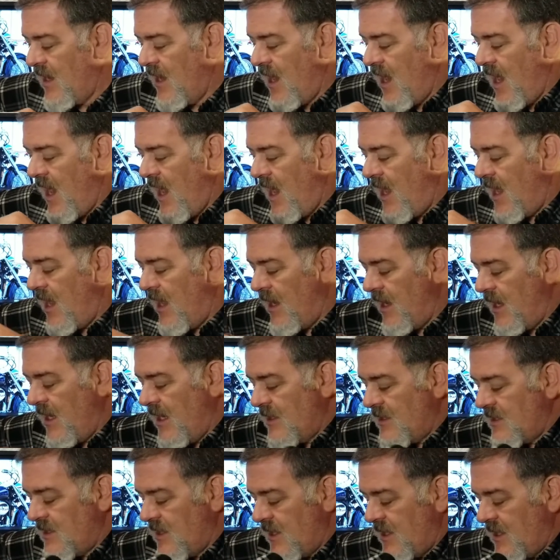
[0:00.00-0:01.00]

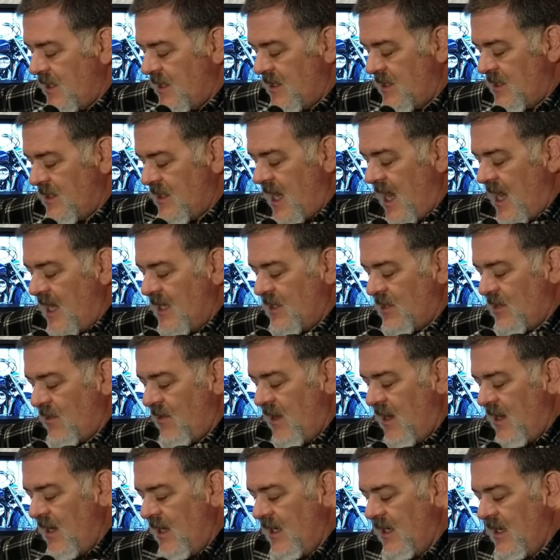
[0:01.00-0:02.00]
And to those guys'
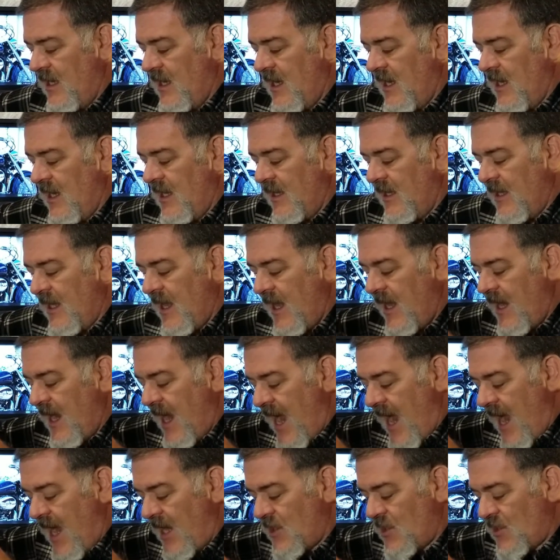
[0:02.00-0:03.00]
credit, they
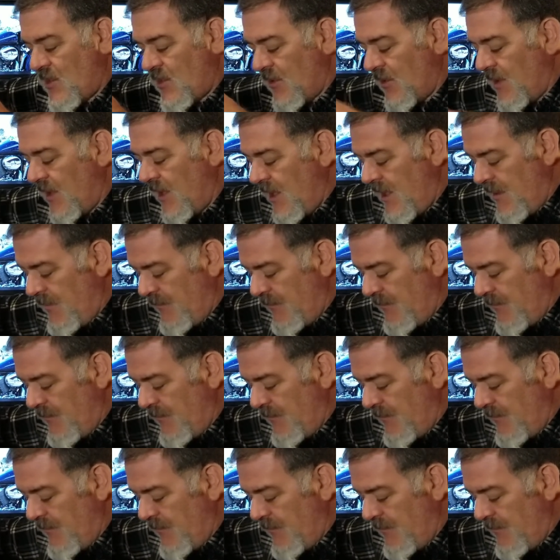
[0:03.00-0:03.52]
actually,